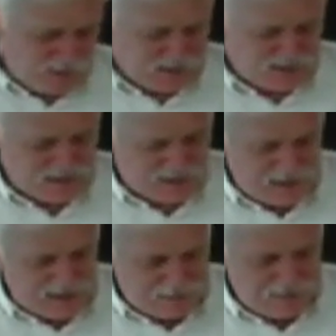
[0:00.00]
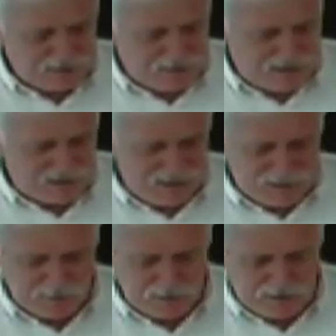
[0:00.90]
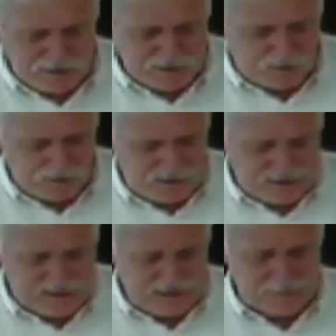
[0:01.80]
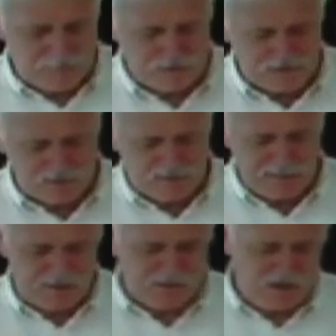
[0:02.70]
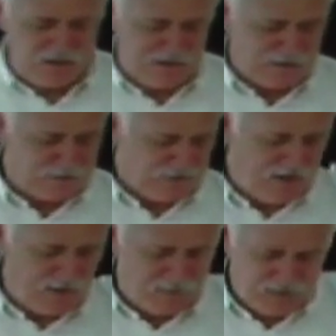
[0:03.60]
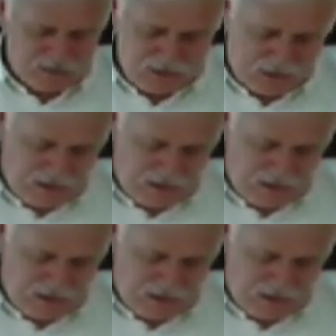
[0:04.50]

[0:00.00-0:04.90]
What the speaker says: but must instead be read liberally so that any inferences may be drawn therefrom.